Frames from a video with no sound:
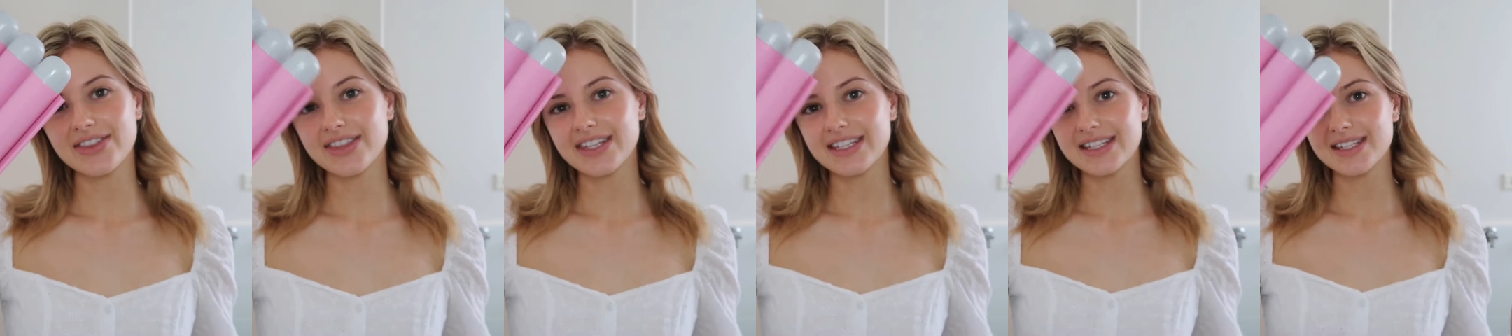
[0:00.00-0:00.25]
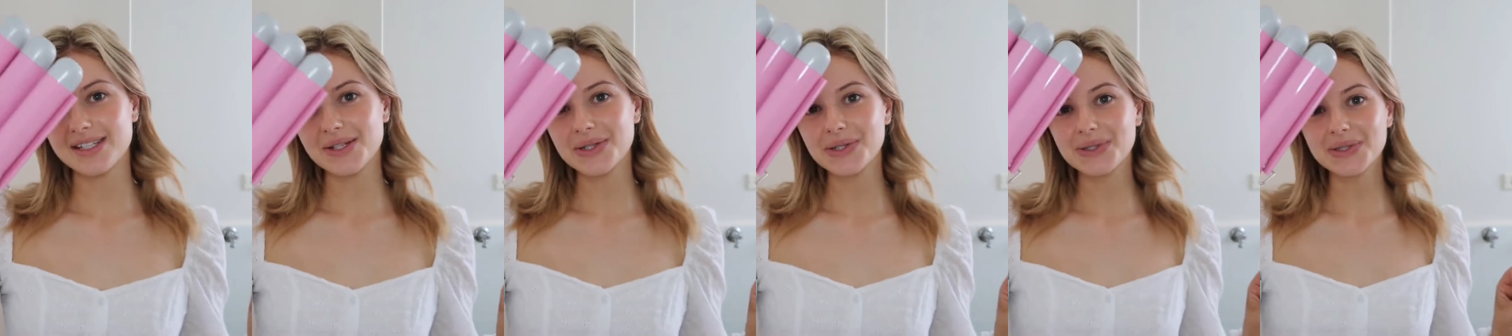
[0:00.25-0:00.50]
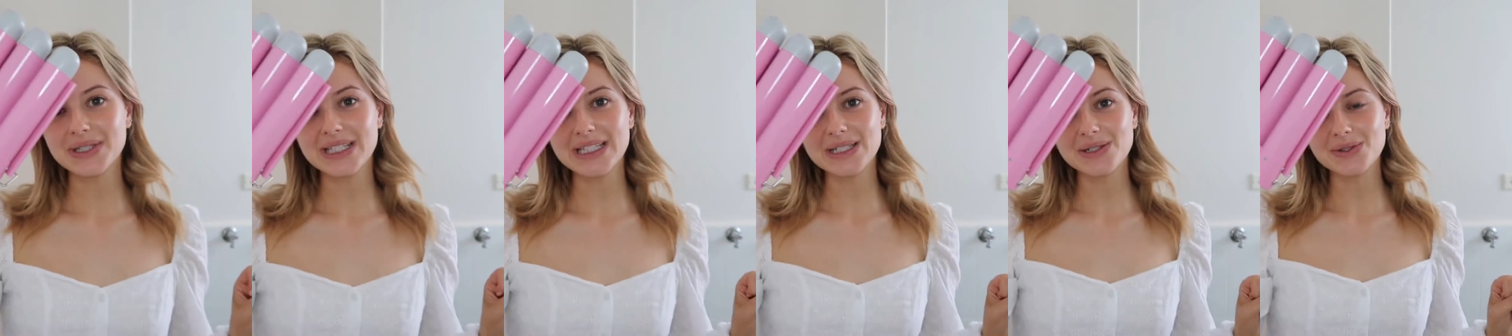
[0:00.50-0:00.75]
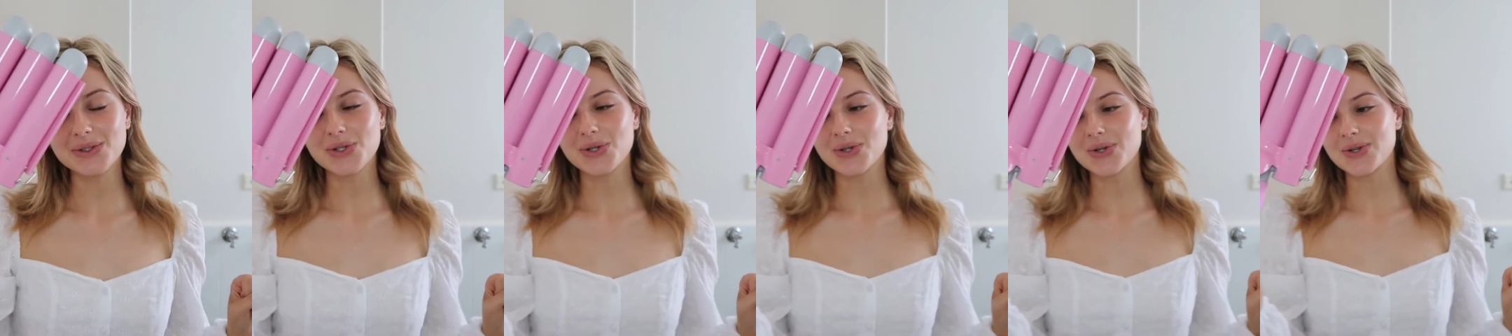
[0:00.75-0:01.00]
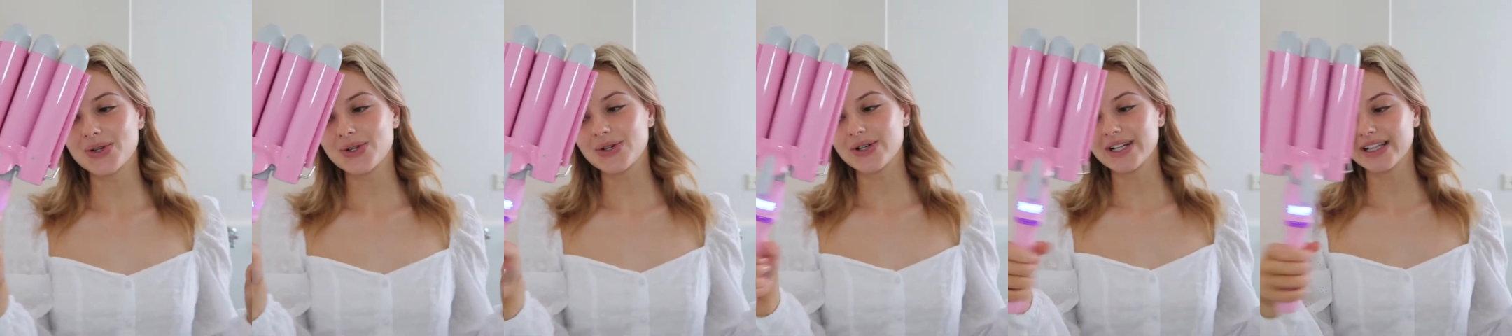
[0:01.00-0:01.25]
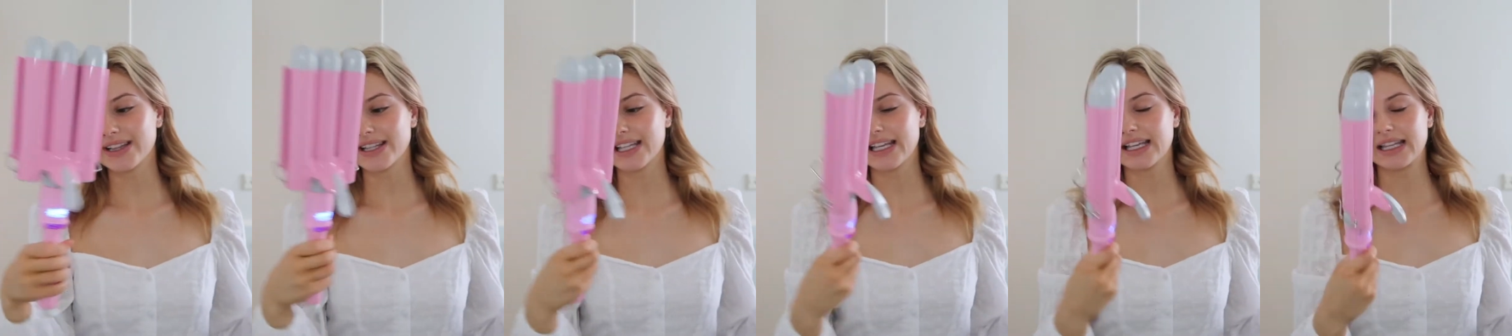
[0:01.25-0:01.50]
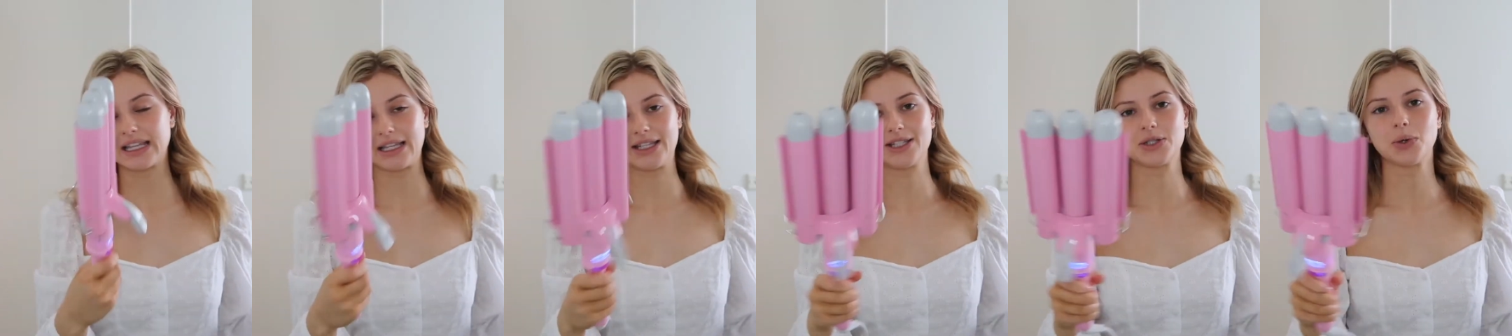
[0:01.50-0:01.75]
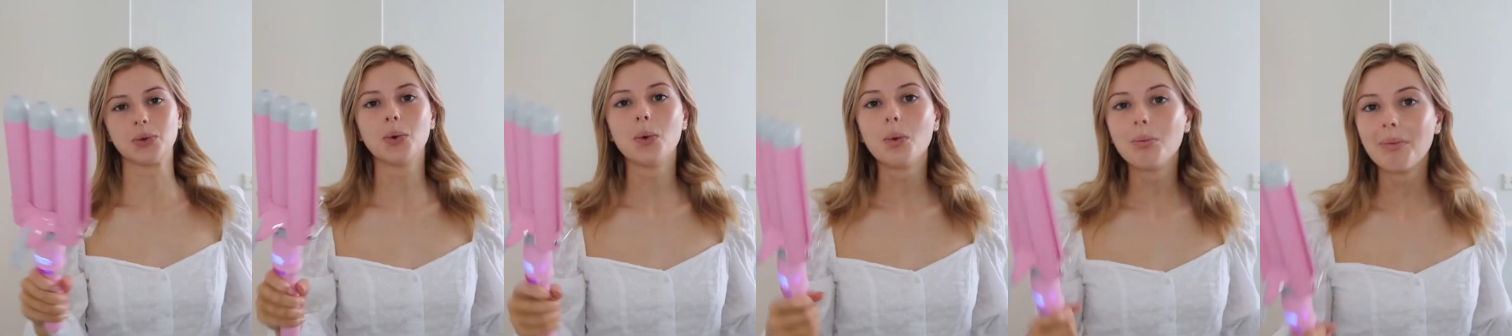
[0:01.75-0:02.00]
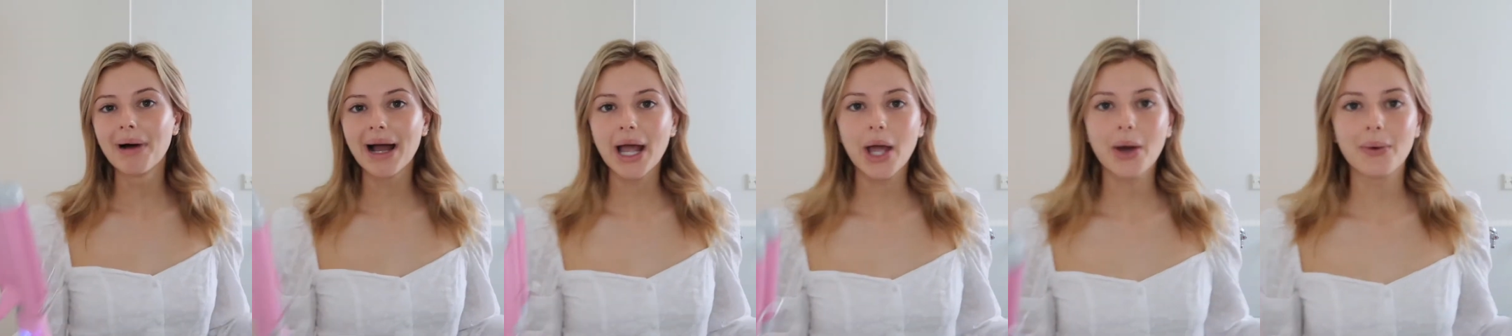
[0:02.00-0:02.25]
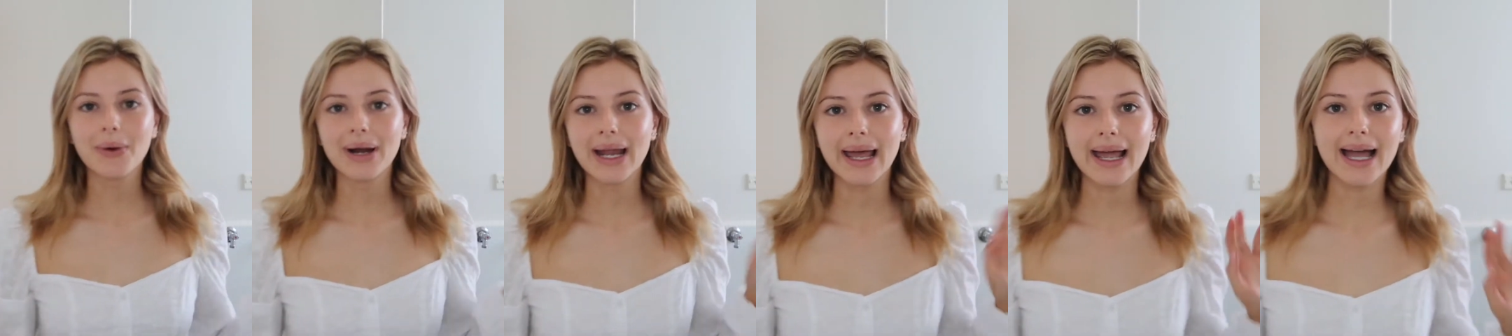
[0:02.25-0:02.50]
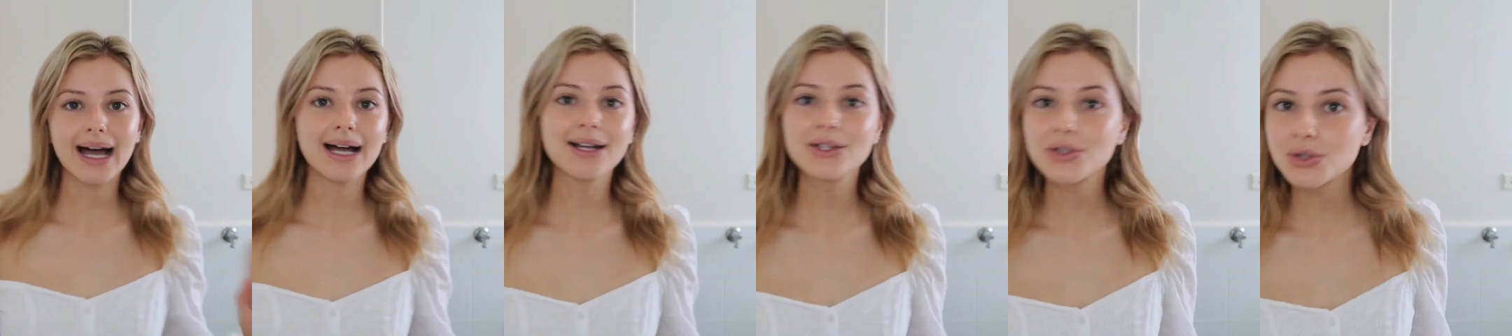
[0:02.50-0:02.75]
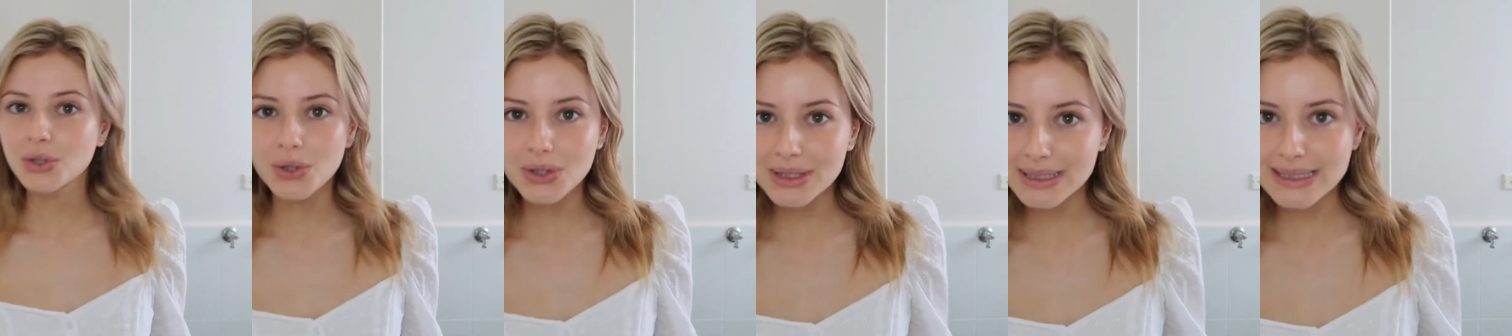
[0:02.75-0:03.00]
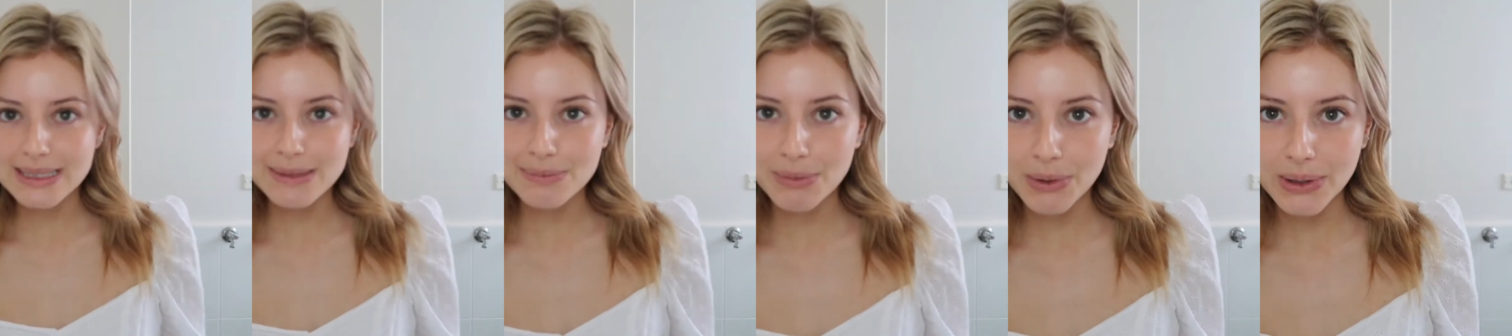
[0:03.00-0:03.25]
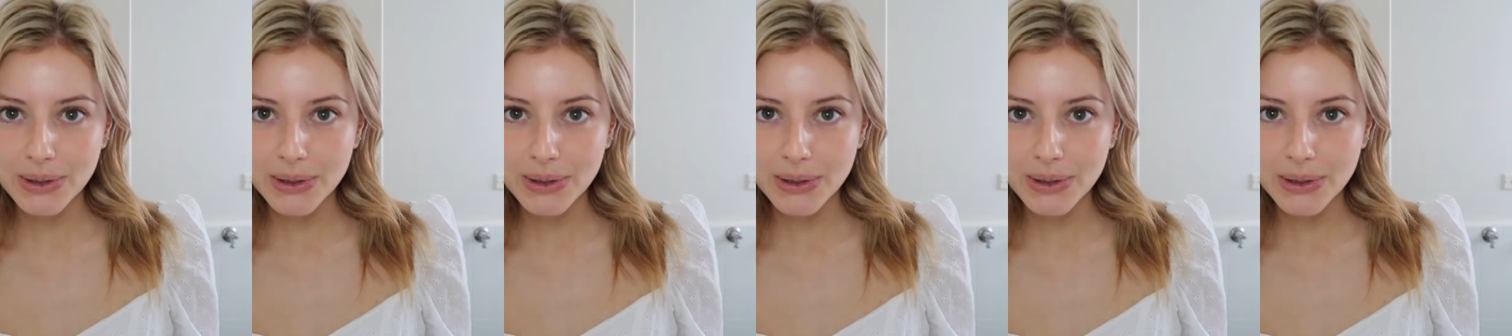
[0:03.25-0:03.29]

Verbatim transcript: this cool little toil. Oh my god, I can't talk this